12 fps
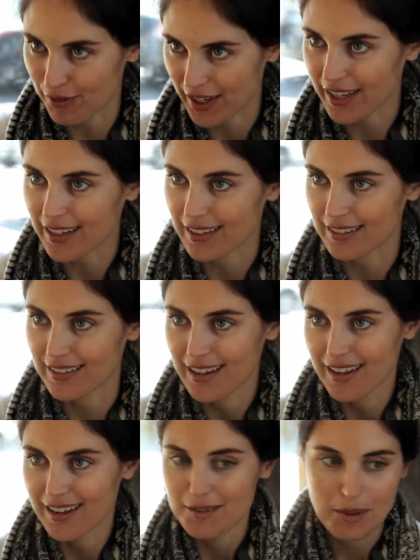Fig and
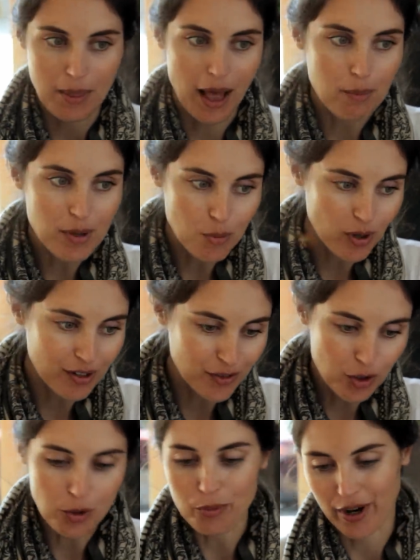I'll be one of
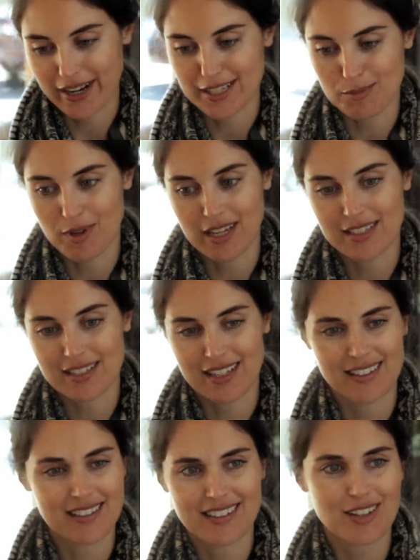your bridesmaids.
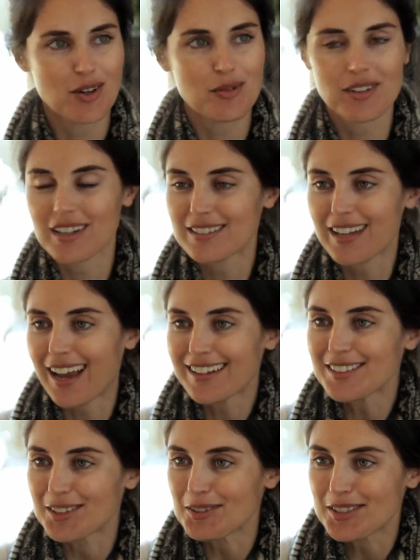And, you know, I
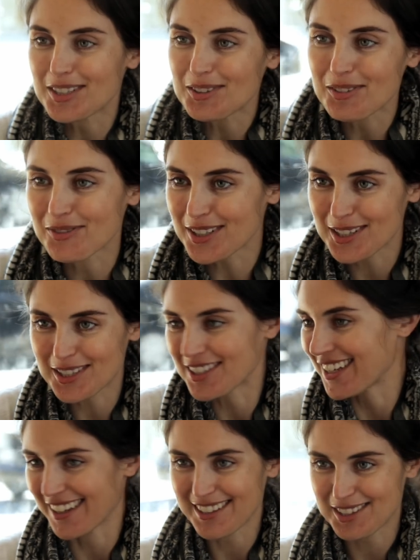don't know, it just all fits
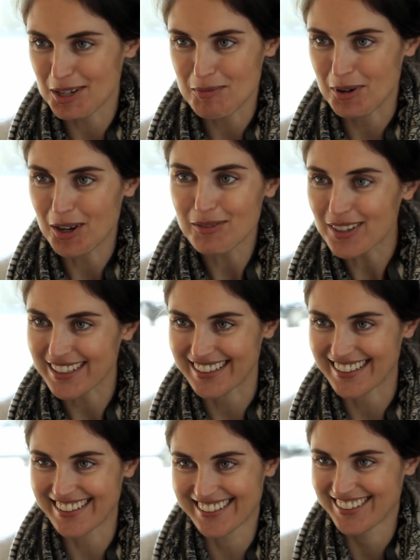together so
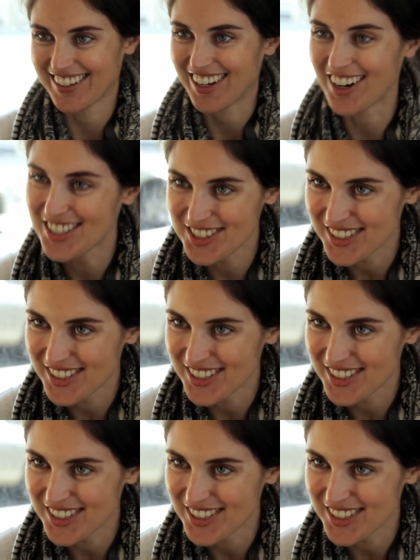perfectly. Aren't you